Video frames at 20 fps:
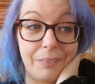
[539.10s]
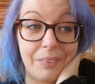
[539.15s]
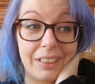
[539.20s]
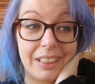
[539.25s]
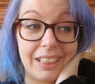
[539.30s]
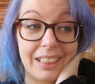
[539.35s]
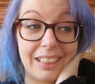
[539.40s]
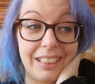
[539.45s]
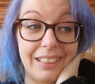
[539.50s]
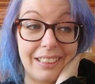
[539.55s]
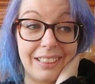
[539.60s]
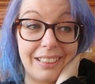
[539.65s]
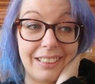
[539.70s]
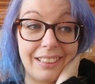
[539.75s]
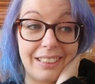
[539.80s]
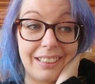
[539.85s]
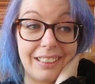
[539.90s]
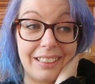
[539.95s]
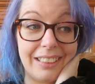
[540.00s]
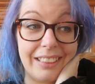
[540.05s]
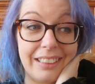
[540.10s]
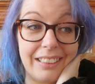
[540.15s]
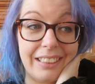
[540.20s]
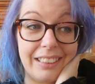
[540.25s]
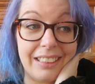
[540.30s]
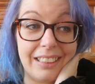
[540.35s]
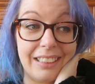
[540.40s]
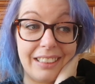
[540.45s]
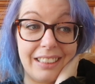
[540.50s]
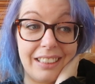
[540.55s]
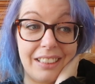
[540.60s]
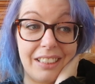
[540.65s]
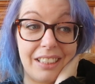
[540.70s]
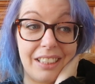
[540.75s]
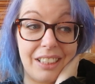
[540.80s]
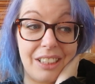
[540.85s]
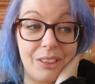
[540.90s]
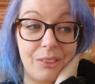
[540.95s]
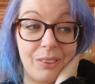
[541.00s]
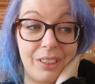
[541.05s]
But,
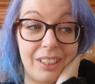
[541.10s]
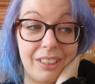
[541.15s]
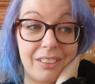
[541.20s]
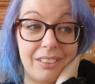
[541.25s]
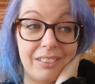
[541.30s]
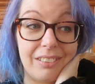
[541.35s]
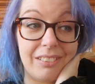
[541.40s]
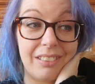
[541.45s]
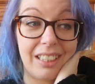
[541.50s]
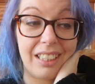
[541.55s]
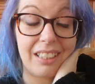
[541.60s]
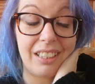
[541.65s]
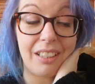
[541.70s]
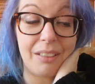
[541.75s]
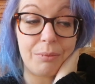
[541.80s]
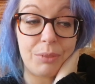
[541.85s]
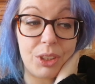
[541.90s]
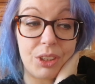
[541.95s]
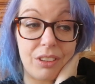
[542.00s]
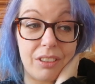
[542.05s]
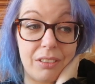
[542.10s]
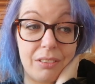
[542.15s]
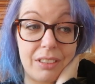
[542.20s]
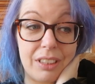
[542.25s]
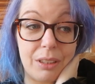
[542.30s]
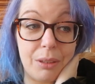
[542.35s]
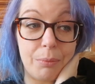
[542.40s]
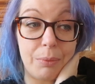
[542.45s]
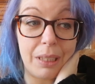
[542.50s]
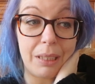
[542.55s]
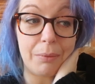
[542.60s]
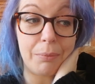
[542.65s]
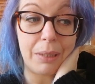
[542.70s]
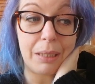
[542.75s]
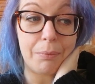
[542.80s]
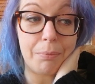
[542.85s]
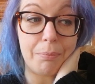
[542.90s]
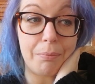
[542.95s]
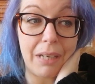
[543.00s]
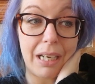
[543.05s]
oh well. And I'm sure there'll still be a
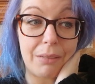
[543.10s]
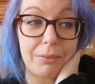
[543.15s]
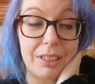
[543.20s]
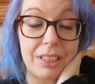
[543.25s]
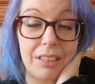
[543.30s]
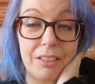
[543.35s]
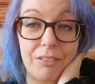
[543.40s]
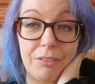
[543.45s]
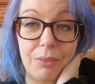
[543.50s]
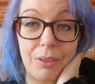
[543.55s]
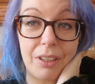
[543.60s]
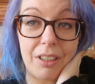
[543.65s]
big mountain of